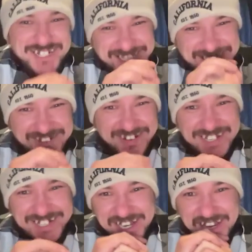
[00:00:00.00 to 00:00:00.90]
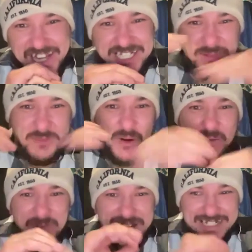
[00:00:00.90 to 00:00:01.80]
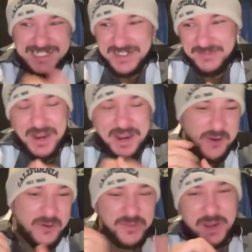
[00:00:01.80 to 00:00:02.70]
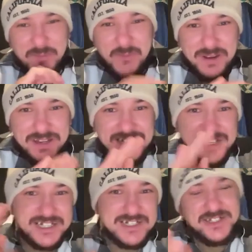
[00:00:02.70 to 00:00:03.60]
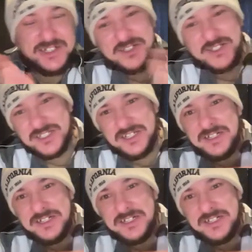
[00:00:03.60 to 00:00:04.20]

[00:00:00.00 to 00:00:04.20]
so it gets me motivated in my own type of way. I should say.